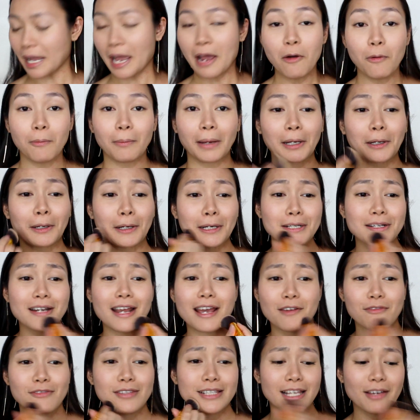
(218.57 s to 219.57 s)
Oh my gosh,
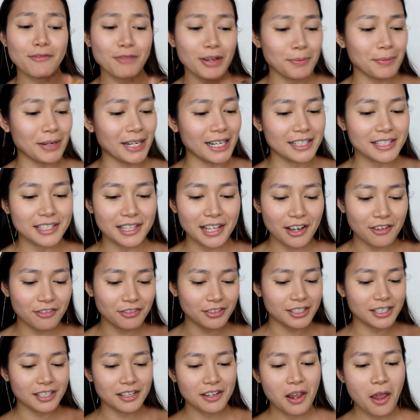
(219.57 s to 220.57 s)
I have 7 minutes
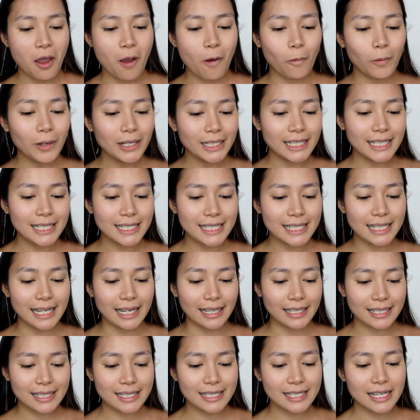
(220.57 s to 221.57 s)
left. What is
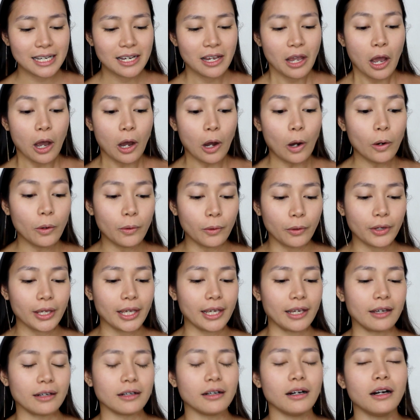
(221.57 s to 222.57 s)
next? Oh,
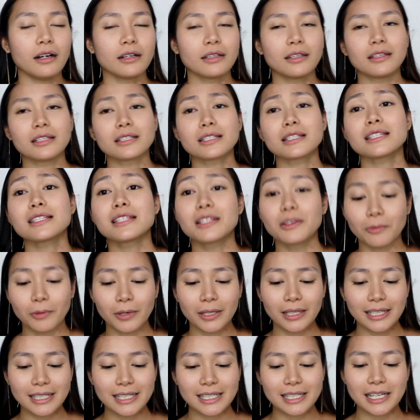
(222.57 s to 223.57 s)
okay. Oh, this is the
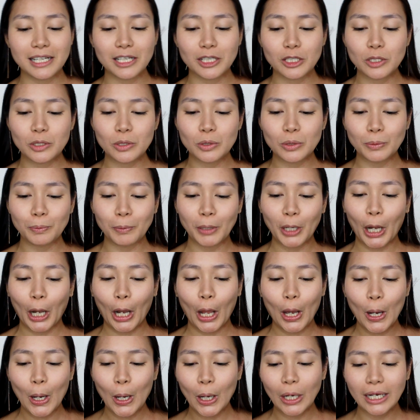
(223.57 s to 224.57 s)
one that takes super
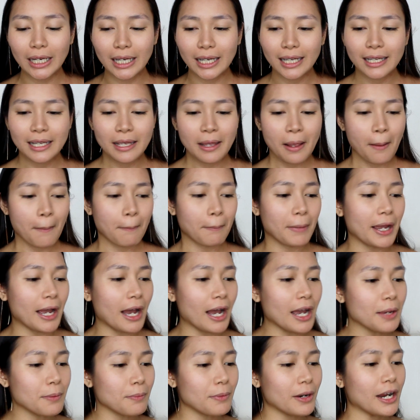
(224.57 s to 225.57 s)
long. My
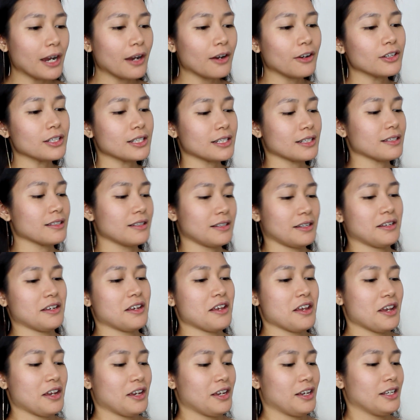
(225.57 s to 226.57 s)
eyebrows.
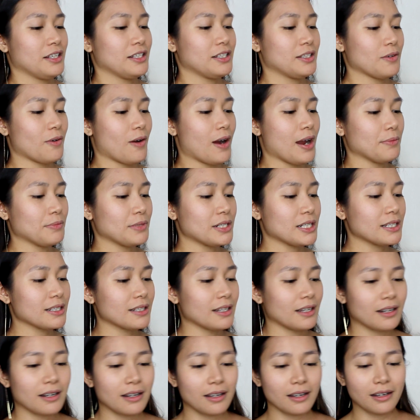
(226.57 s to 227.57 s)
So I'm just
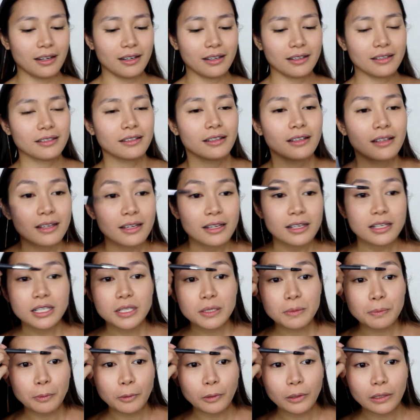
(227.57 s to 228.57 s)
gonna
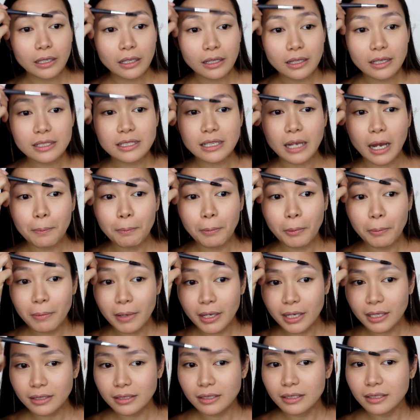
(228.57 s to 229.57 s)
spoolie this up a
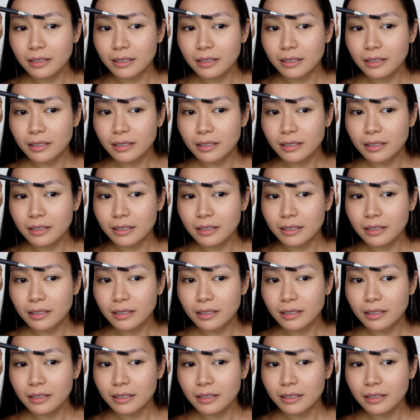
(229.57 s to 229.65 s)
bit.